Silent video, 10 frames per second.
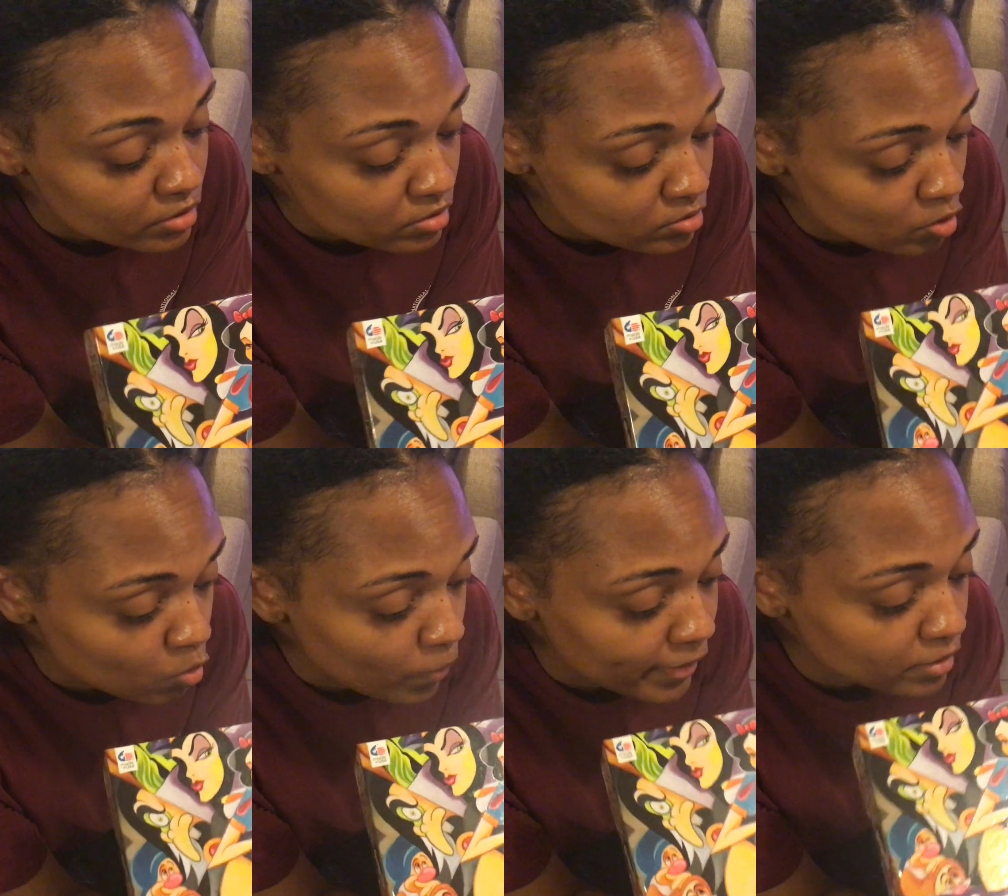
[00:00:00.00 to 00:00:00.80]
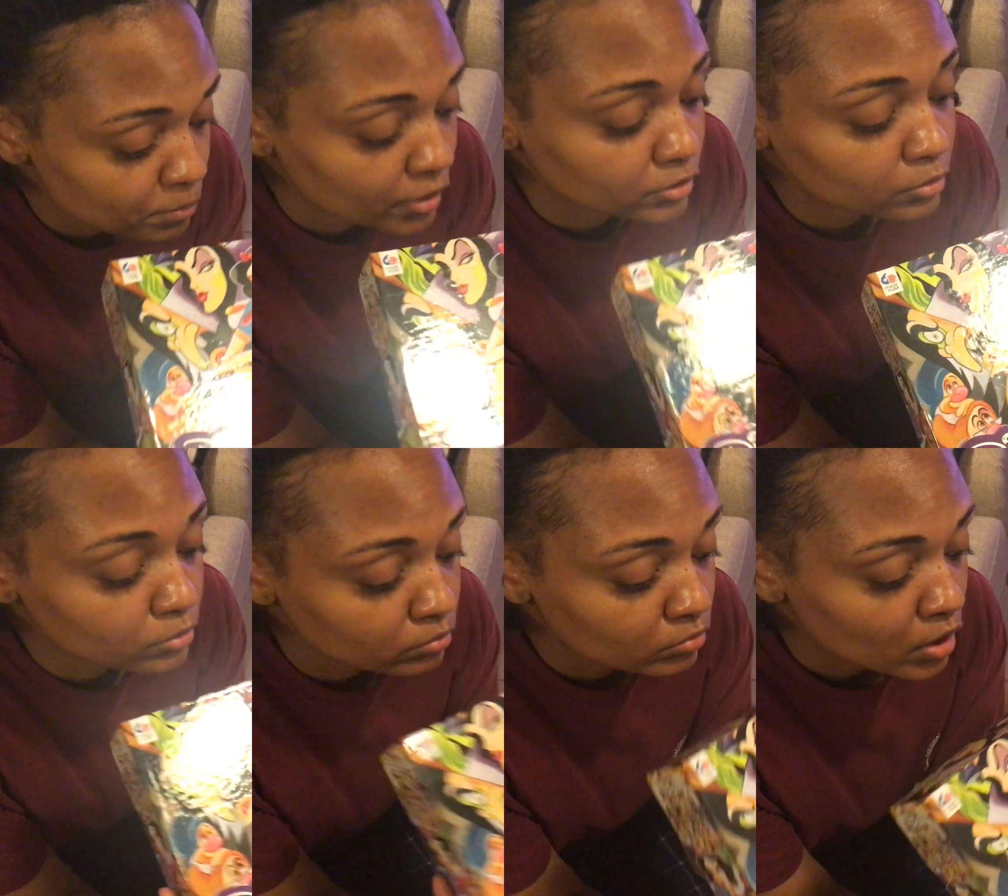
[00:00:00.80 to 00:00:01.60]
Snow White
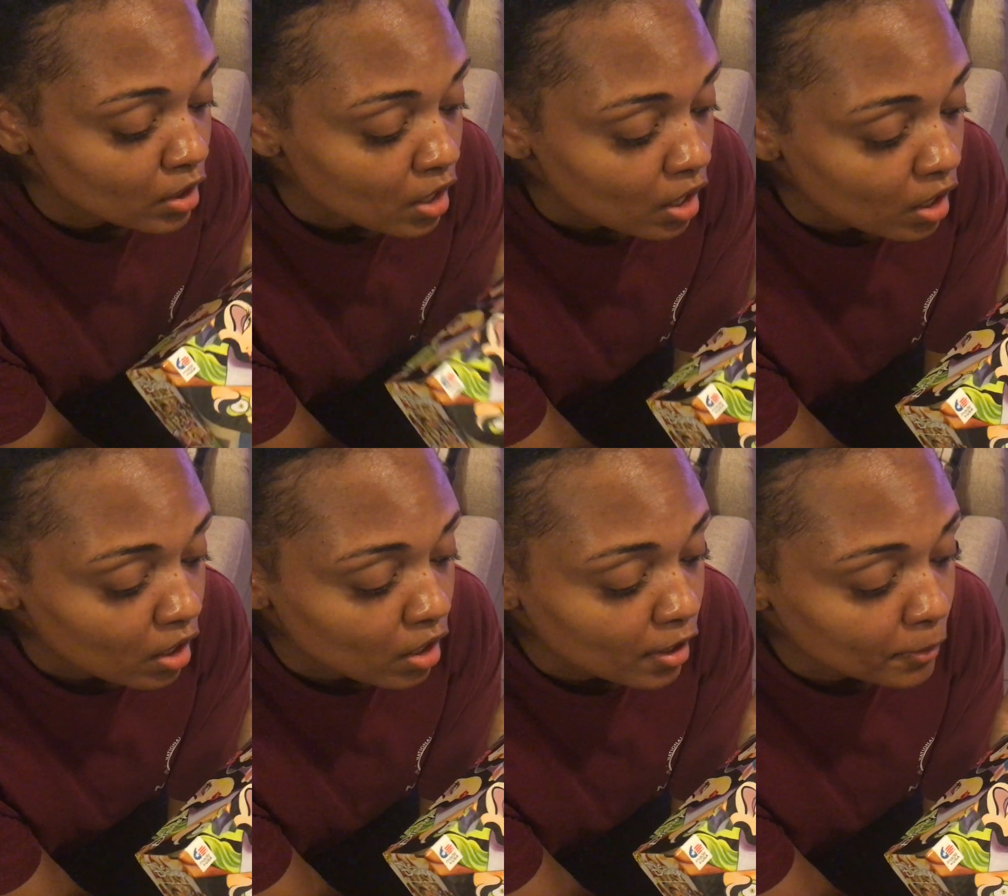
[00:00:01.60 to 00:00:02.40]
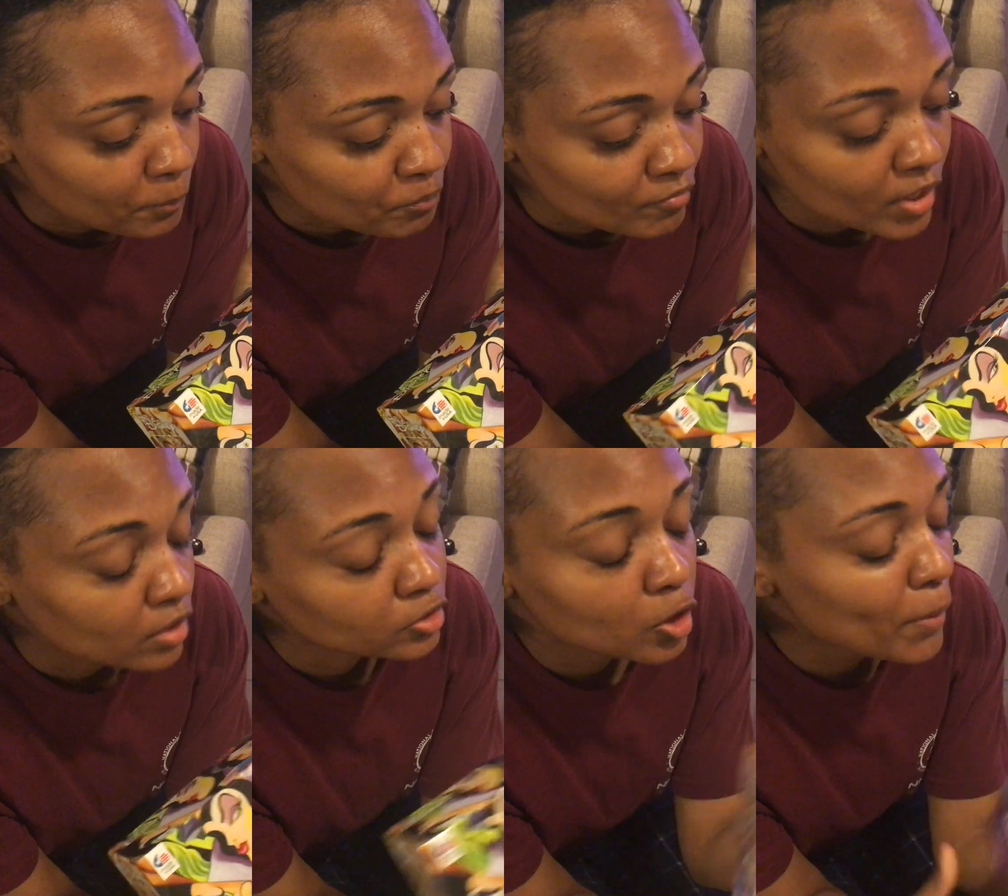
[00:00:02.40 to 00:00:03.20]
puzzle.
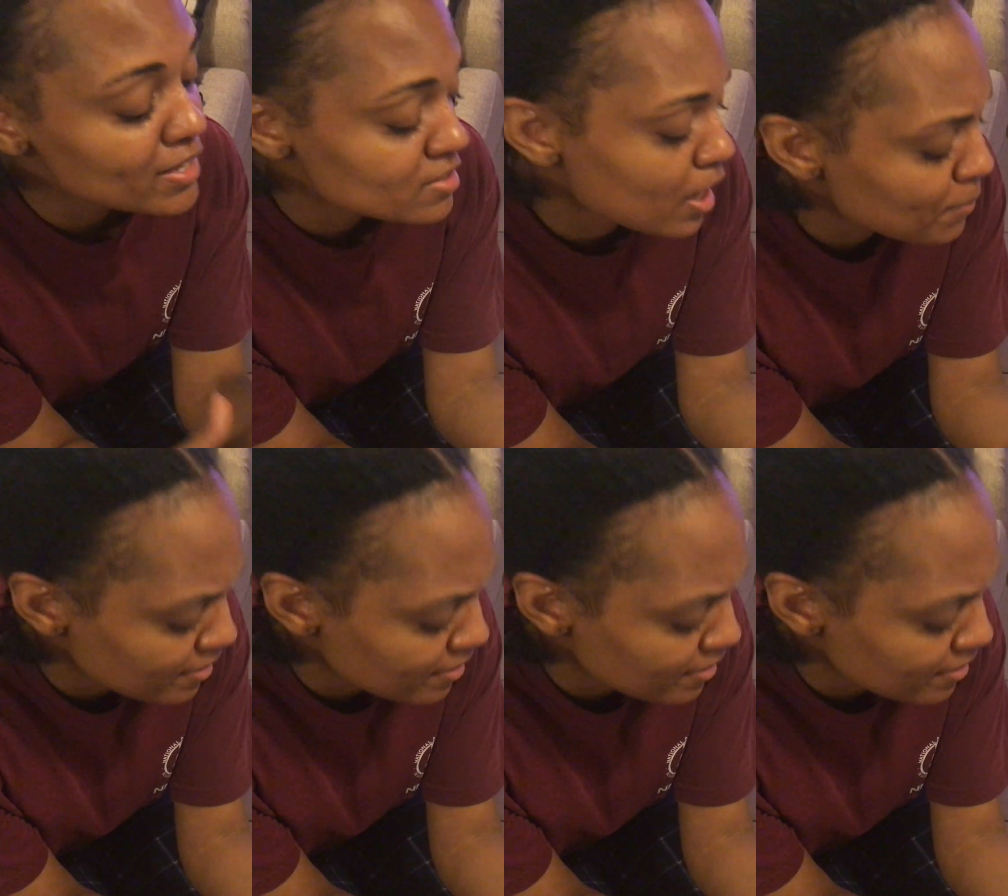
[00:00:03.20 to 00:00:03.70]
Snow White's not my